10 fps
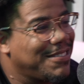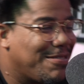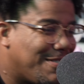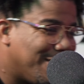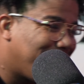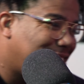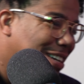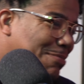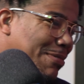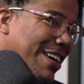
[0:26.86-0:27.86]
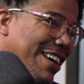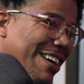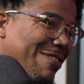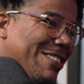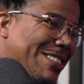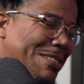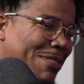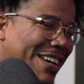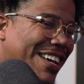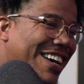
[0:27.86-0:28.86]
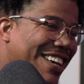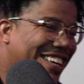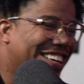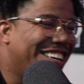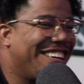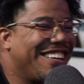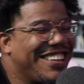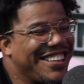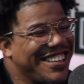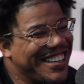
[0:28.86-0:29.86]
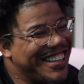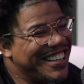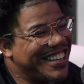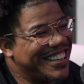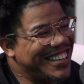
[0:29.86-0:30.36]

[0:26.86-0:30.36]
goody? Don't leave me hanging, bro. Appreciate you. We've been talking